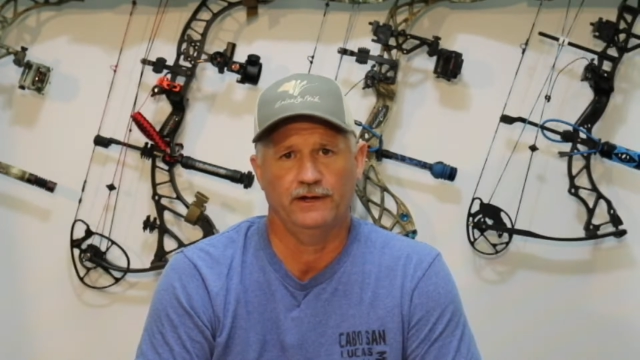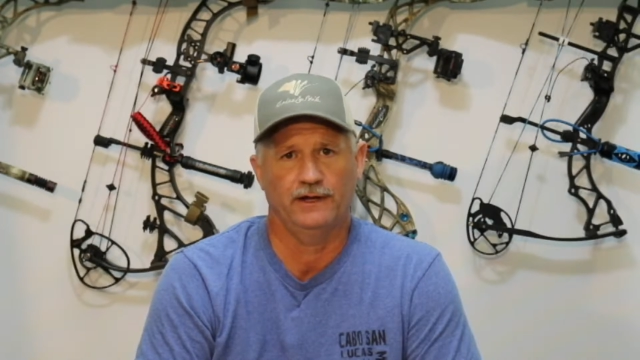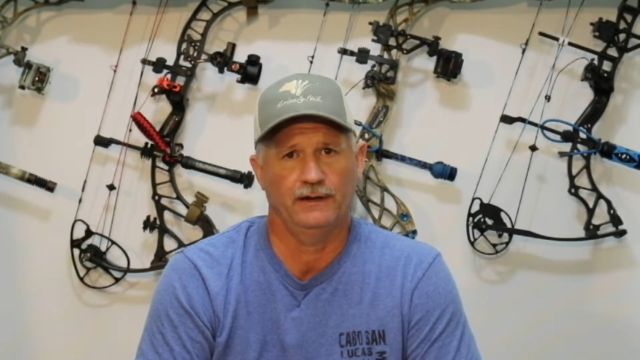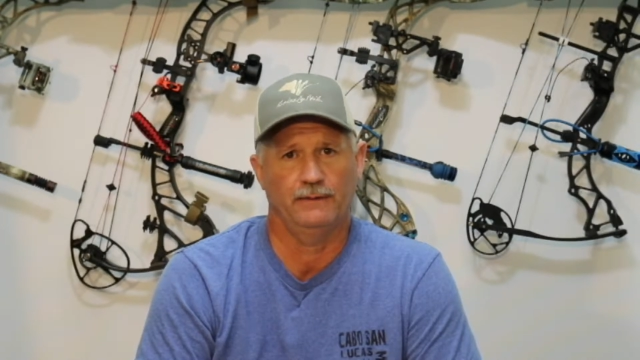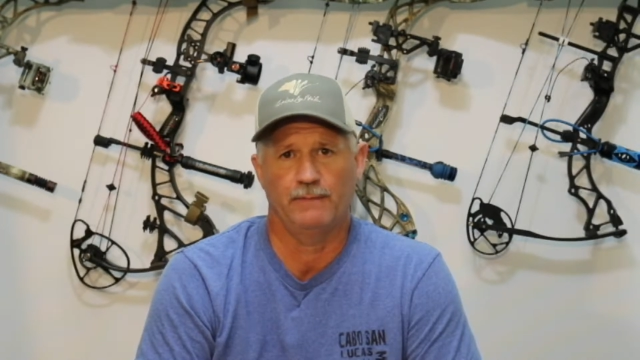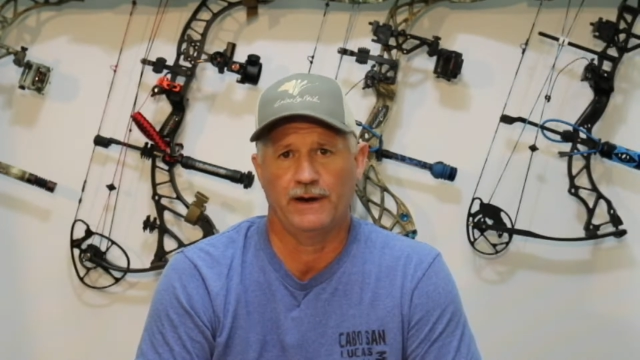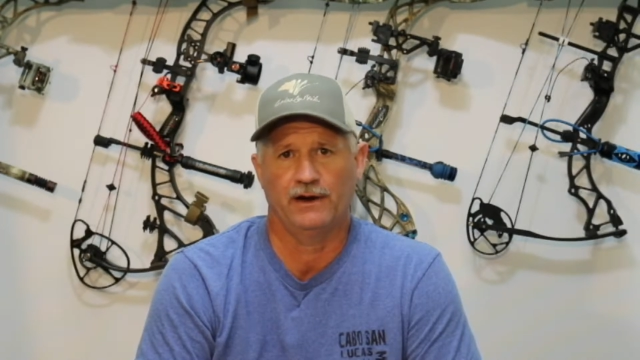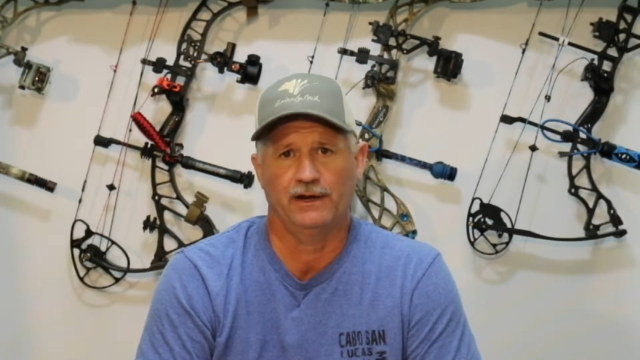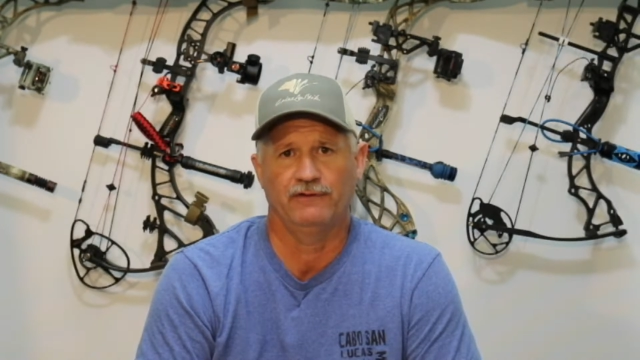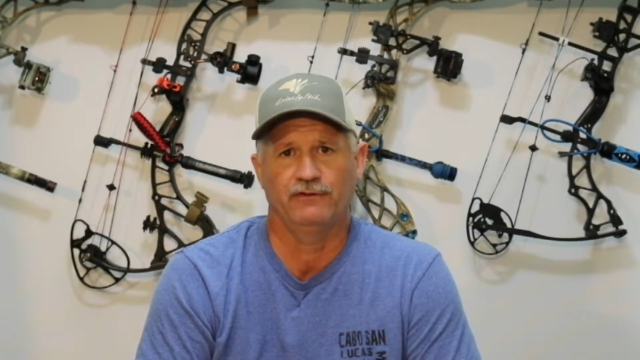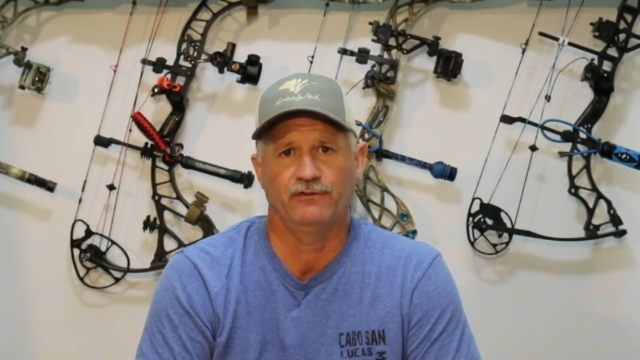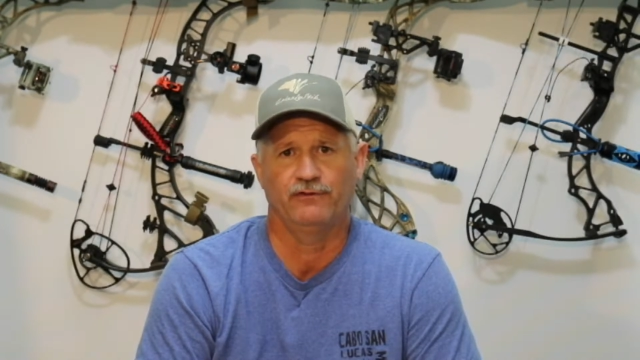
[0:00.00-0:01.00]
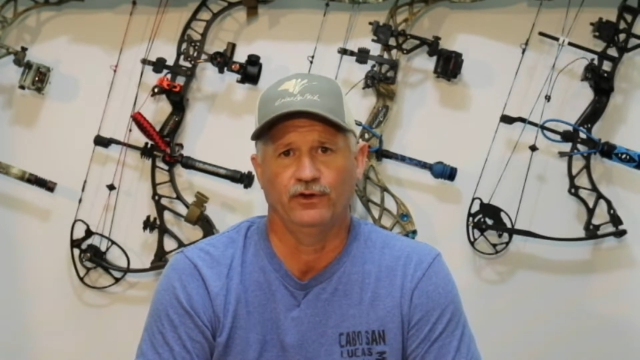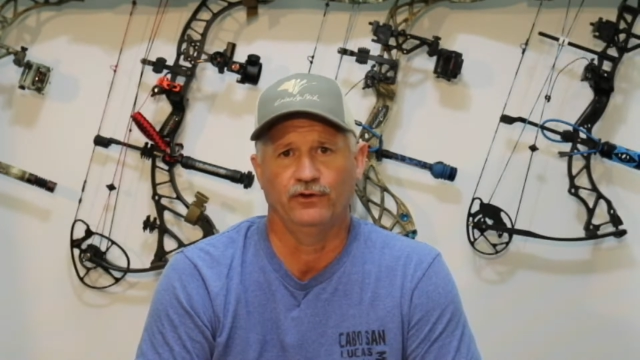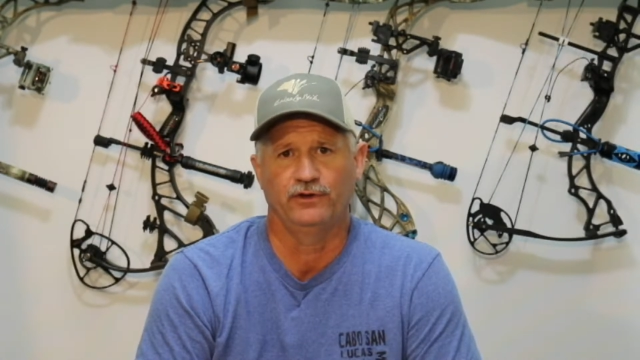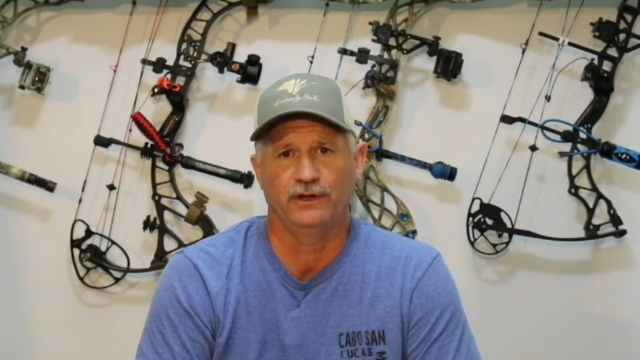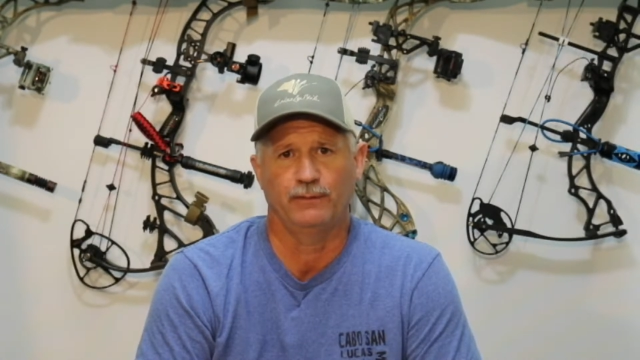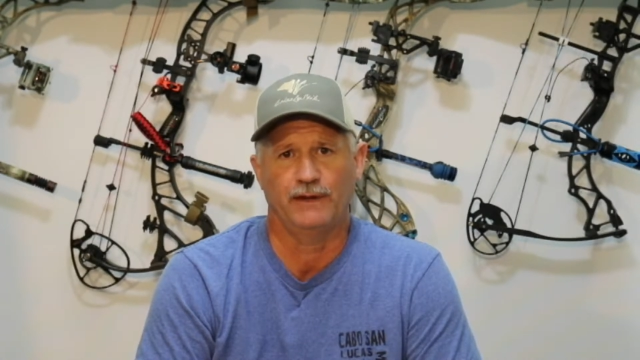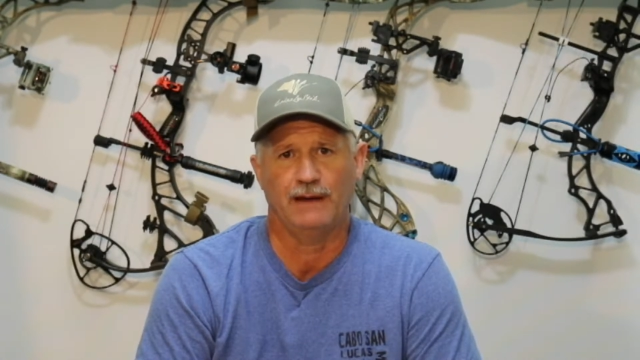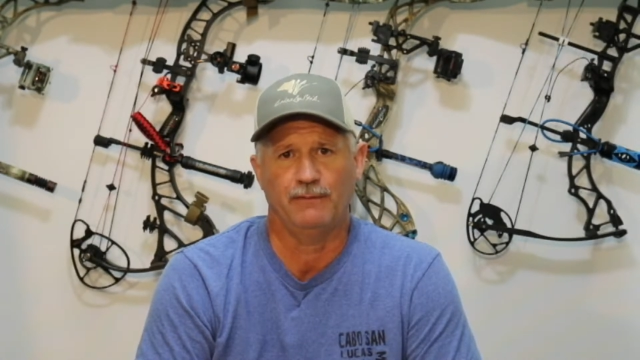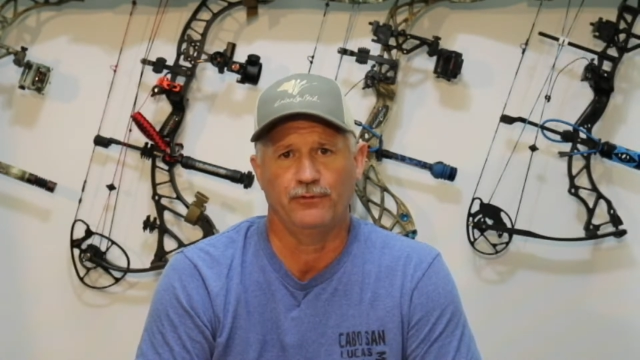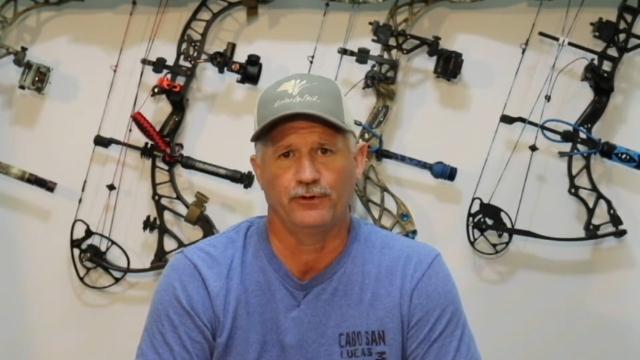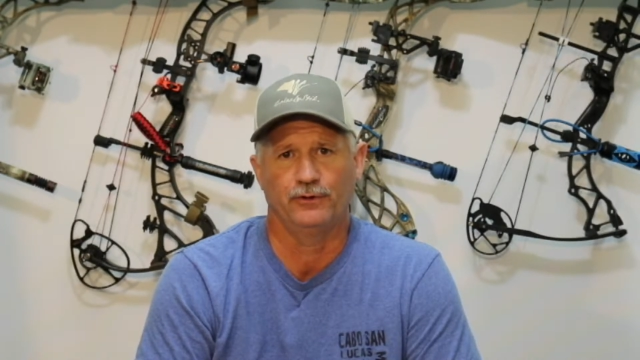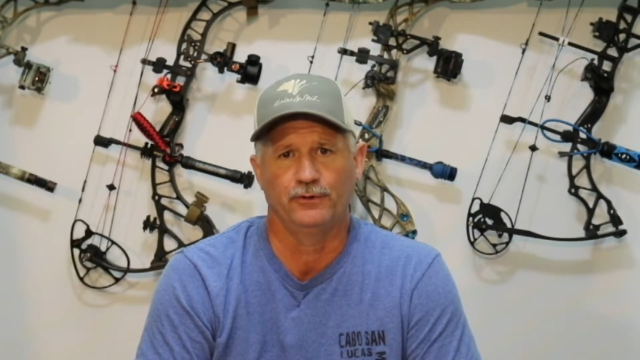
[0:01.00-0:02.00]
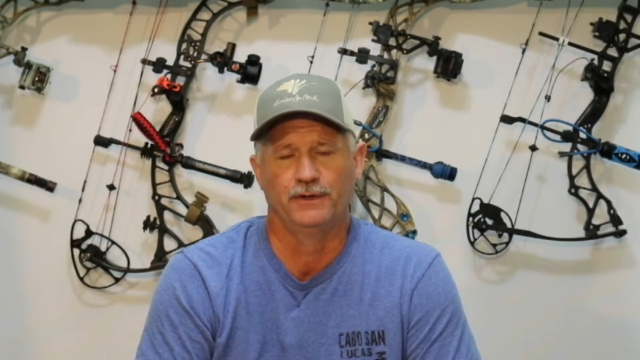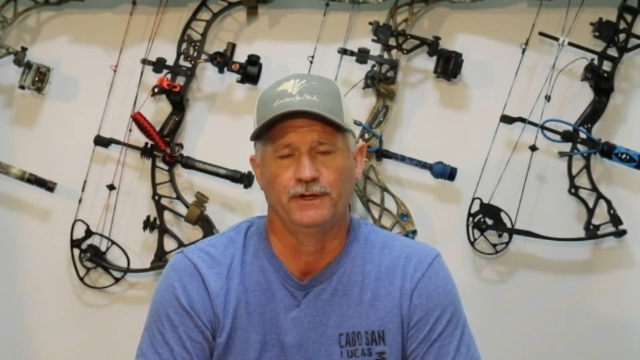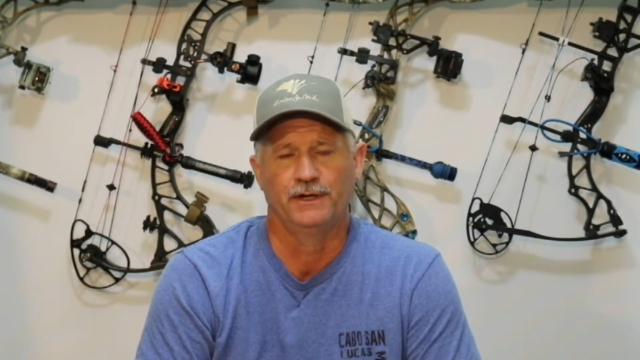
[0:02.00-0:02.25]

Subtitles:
and it barely even the field tip came through.